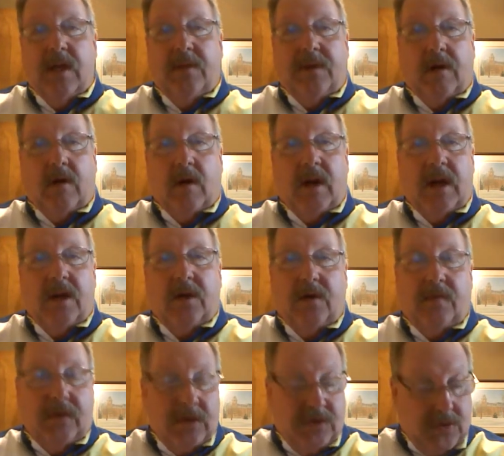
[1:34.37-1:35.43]
There are
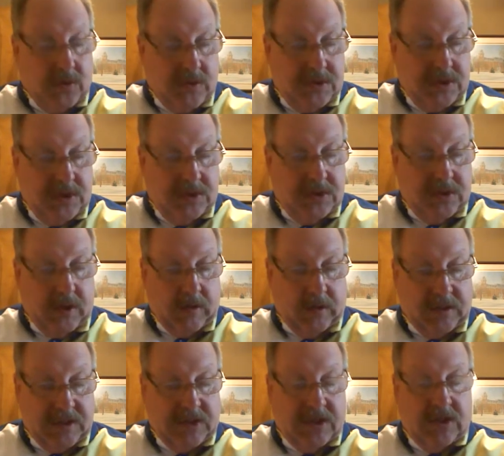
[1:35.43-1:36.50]
interview sources, there are
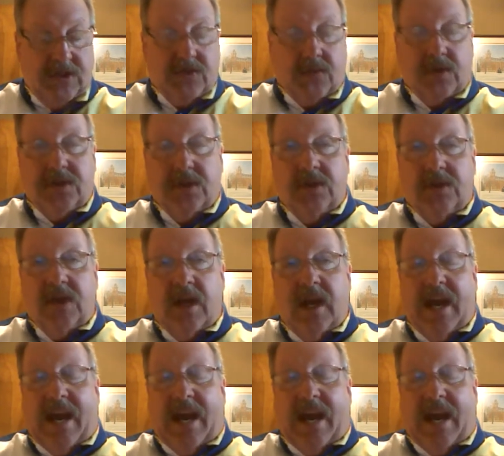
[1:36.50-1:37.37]
listening sources,